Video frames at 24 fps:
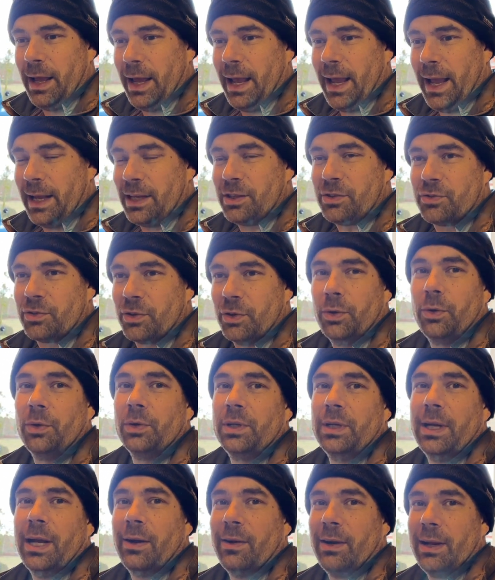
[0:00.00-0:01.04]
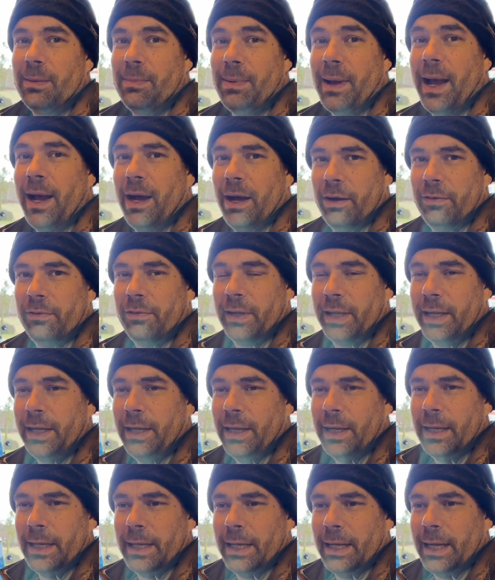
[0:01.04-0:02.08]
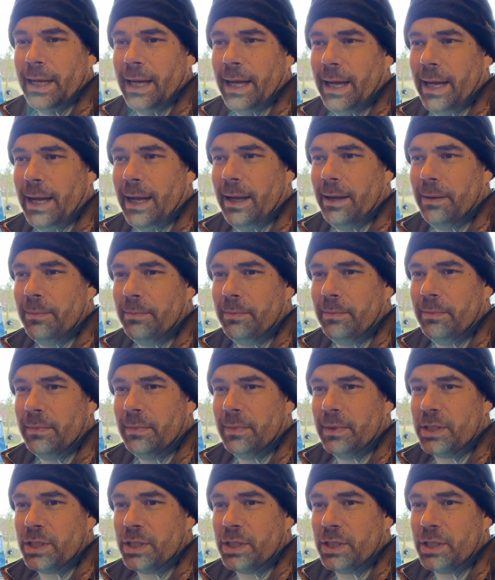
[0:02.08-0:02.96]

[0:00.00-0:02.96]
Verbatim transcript: extraordinarily powerfully um,